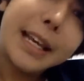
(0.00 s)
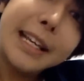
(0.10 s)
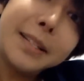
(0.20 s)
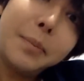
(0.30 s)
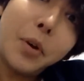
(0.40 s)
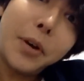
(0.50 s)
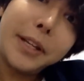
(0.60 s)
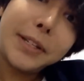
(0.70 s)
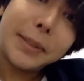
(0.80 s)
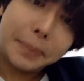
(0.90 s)
Case in
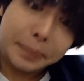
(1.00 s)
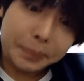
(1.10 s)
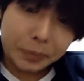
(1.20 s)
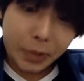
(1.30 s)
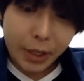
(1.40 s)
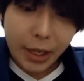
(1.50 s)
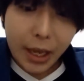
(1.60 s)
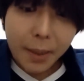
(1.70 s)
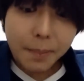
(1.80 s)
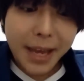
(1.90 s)
point,
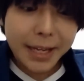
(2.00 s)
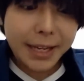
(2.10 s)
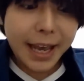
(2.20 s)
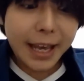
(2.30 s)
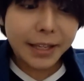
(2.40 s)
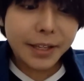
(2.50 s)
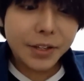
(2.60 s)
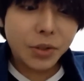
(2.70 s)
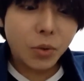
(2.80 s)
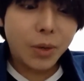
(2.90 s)
many
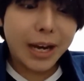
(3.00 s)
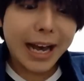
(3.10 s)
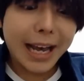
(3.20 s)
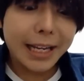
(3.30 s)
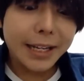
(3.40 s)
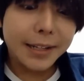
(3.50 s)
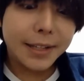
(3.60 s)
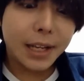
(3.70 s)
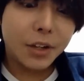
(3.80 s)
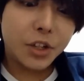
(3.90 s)
hackers were highly
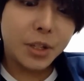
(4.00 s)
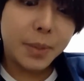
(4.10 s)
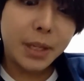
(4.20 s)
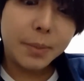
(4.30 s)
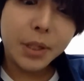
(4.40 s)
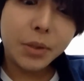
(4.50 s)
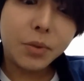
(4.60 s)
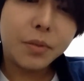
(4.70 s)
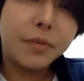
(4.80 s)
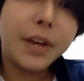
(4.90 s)
intelligent people
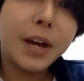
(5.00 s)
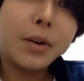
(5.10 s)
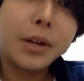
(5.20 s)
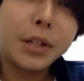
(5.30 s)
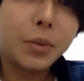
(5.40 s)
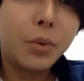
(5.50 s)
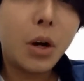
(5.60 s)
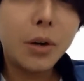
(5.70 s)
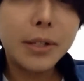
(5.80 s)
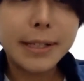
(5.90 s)
who fell on the
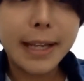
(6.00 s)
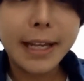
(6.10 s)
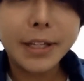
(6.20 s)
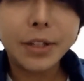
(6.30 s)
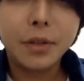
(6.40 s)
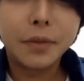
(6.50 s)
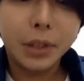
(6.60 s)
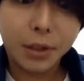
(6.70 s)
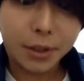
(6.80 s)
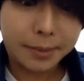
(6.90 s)
wrong side of the
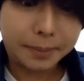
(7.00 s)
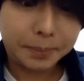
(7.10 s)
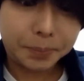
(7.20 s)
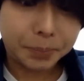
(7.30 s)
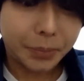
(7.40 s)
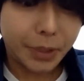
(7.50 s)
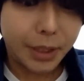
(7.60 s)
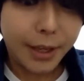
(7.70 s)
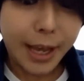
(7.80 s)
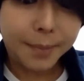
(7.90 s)
law.
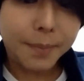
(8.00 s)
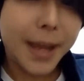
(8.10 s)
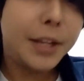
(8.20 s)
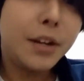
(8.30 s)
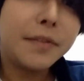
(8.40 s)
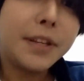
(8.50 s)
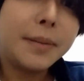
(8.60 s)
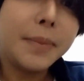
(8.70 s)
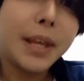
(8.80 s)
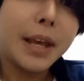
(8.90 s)
And many of
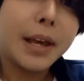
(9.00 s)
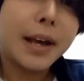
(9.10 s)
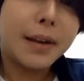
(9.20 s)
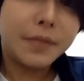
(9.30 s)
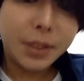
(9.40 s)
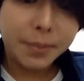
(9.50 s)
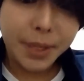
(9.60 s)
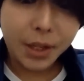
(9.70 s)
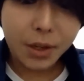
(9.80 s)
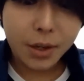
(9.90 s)
them, after
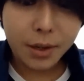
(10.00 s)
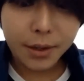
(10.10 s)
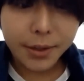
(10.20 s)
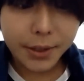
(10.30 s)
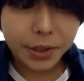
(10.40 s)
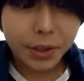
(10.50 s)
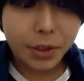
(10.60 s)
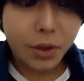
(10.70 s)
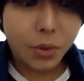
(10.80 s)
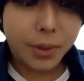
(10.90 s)
being caught,
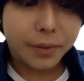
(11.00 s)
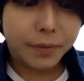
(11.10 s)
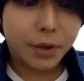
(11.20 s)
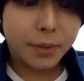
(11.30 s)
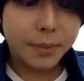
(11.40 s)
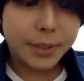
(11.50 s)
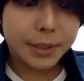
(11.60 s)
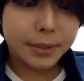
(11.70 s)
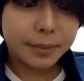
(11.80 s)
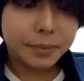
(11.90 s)
reformed,
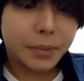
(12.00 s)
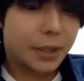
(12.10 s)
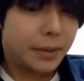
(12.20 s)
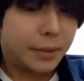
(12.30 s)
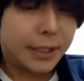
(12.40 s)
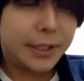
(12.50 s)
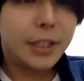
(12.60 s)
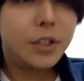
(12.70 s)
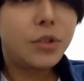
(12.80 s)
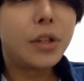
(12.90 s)
they
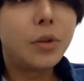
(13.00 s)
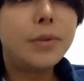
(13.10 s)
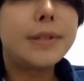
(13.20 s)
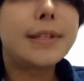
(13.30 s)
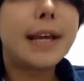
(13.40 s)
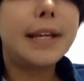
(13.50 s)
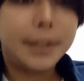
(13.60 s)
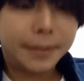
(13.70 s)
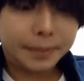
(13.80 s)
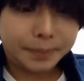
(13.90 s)
turned to the good side,